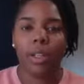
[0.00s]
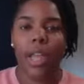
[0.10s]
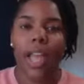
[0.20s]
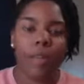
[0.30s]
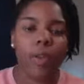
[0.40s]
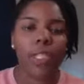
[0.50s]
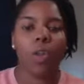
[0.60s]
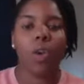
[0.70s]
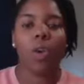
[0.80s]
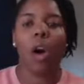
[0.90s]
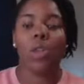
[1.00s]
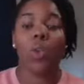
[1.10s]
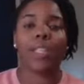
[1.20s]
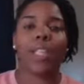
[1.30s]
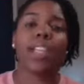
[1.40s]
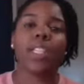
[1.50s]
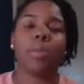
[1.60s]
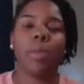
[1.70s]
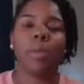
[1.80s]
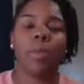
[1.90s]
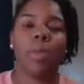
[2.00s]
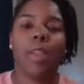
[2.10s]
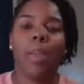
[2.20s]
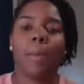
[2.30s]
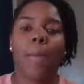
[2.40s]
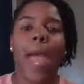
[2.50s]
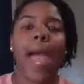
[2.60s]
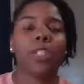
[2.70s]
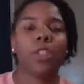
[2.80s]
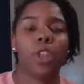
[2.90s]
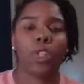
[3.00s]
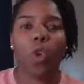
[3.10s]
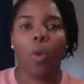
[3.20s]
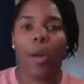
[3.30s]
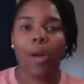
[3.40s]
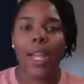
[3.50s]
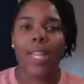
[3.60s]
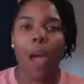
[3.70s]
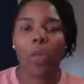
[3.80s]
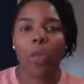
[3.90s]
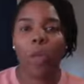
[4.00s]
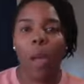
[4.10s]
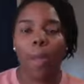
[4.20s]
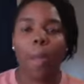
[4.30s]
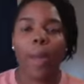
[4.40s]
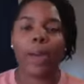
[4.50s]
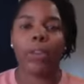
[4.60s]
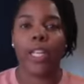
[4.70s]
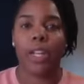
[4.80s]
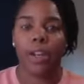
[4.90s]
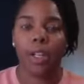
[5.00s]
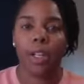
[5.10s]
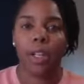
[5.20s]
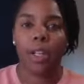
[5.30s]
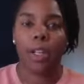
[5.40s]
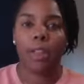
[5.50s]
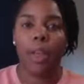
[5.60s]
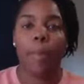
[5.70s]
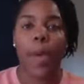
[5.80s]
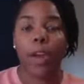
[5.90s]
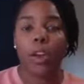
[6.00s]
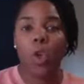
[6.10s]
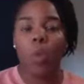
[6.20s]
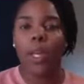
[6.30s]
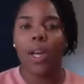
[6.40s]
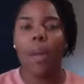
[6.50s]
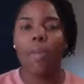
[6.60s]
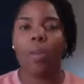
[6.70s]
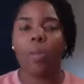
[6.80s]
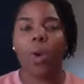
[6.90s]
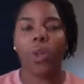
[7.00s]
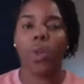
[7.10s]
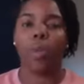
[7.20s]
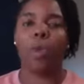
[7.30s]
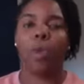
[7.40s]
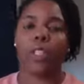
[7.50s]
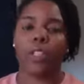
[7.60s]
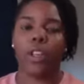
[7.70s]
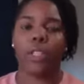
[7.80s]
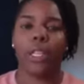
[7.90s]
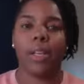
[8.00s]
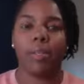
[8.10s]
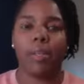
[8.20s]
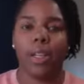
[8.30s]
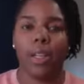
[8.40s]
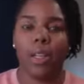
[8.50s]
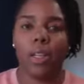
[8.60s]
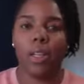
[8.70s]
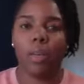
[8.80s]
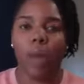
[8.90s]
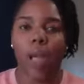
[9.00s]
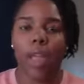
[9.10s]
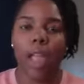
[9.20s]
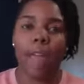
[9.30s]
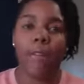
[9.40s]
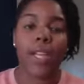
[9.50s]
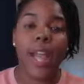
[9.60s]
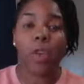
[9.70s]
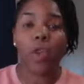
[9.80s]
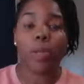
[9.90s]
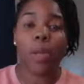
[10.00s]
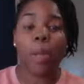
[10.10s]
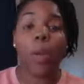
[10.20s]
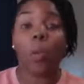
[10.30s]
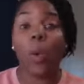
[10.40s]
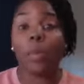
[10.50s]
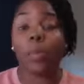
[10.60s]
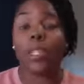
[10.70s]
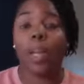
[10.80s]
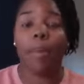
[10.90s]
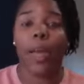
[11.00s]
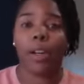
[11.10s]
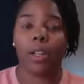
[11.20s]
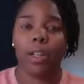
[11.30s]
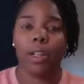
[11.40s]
Every single call, you can take something from it, add to your tool belt, and now you become a better leader. The better you become, the more you can pour into your team, right? Every day you should be becoming 1% better.